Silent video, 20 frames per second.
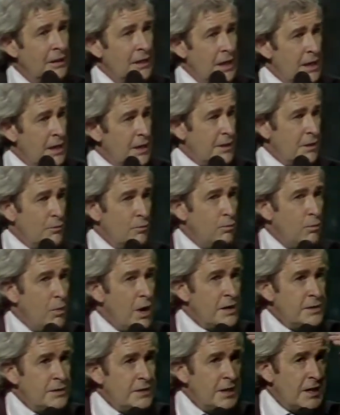I think,
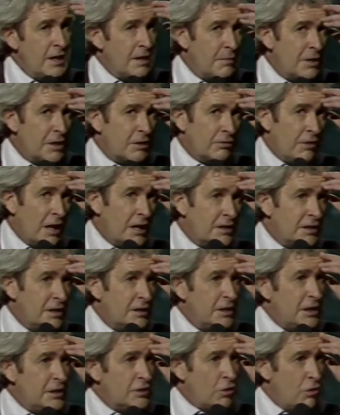what in the name of Christ
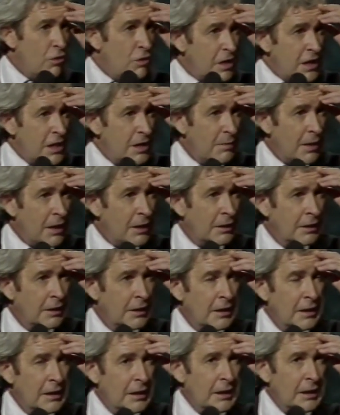is he talking about?
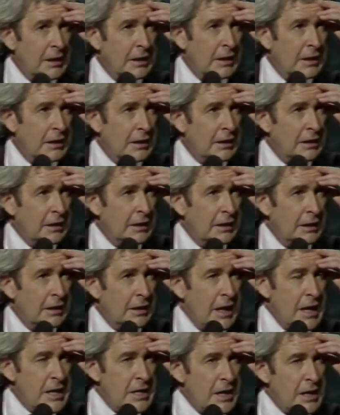
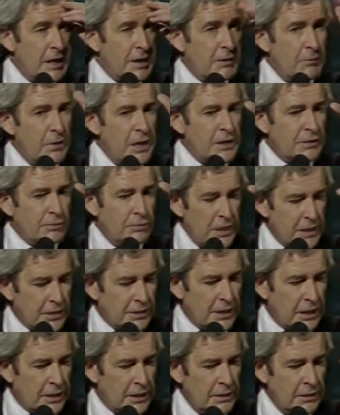I think, wait a
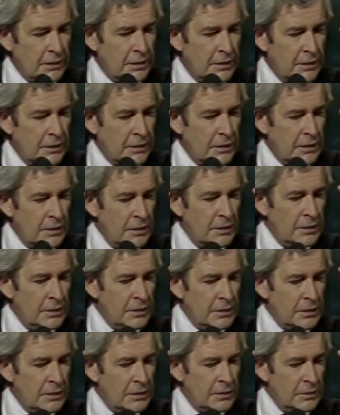second.
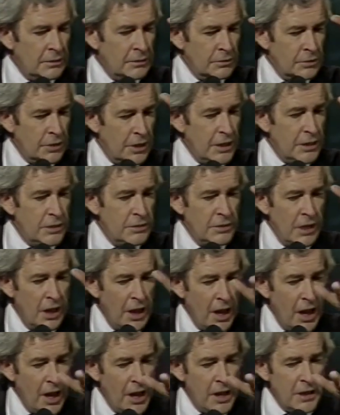
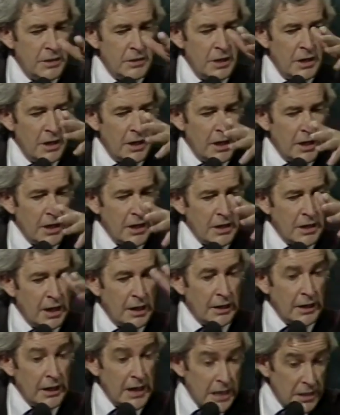
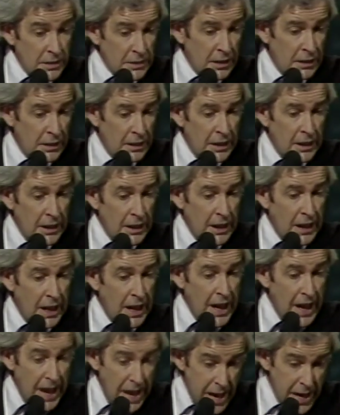It's
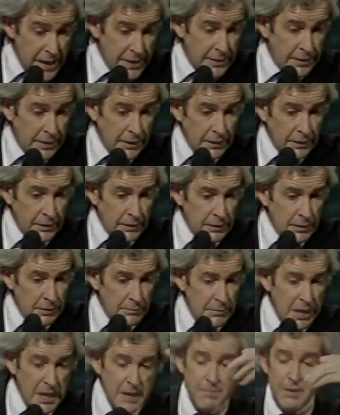Ed.
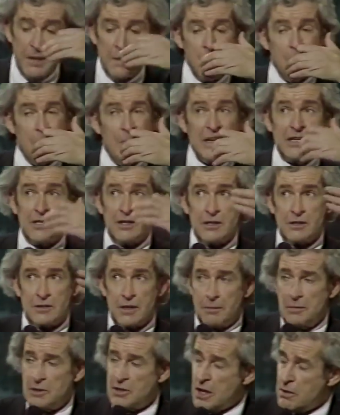Maybe. My son's
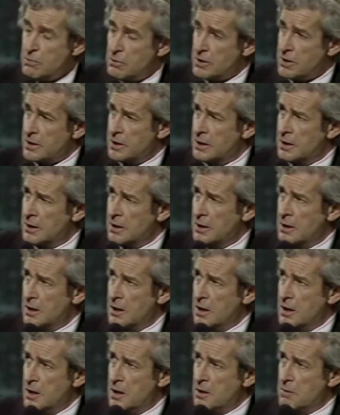name is Edward.
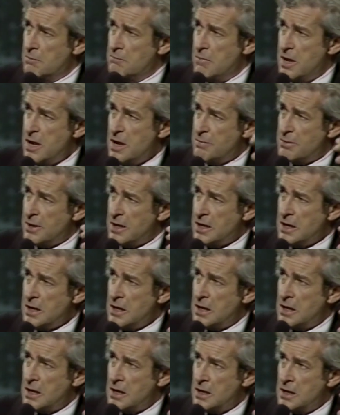
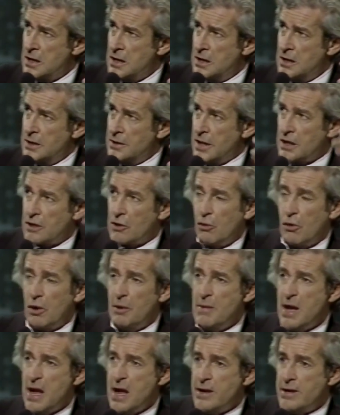Maybe they call
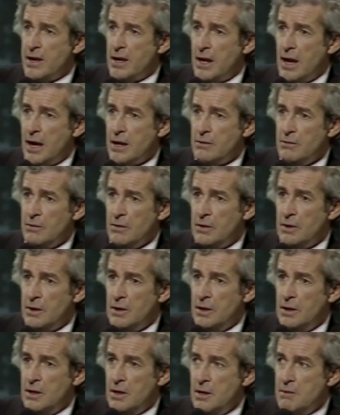him Ed. I don't know.
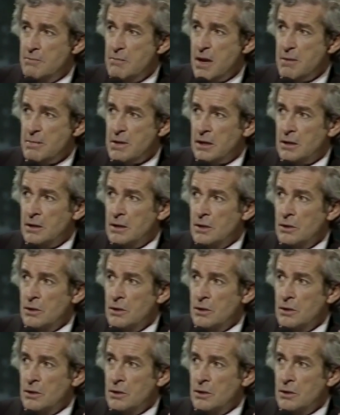Maybe.